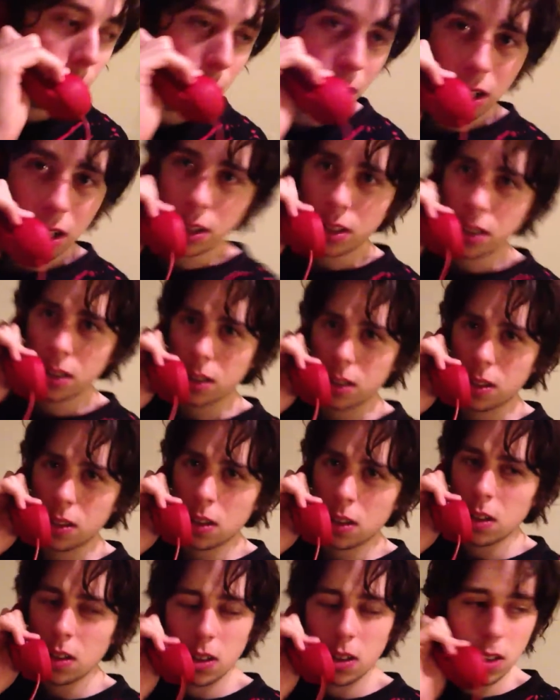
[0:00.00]
quiet just because
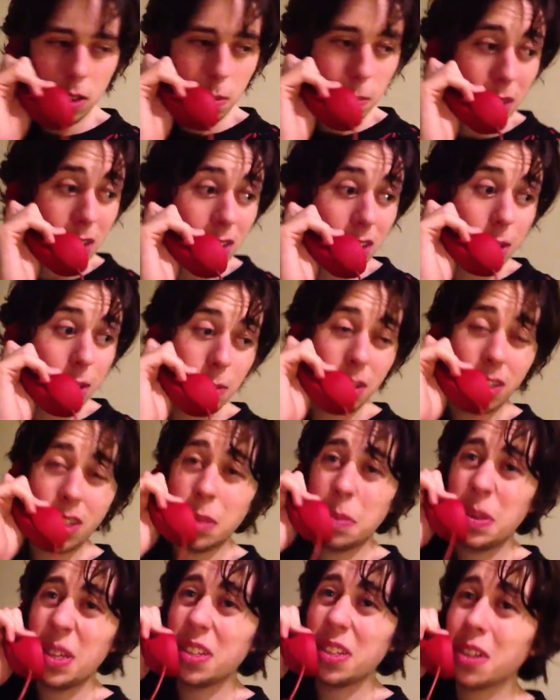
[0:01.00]
Ben Time's
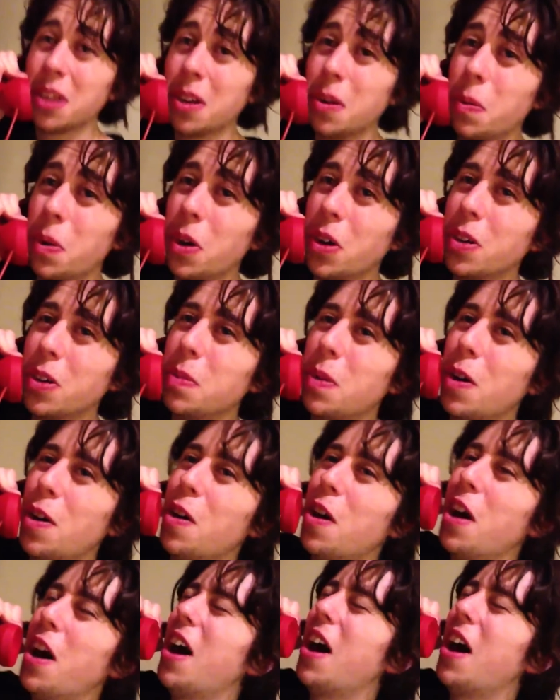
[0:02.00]
asleep. He has to go to work tomorrow.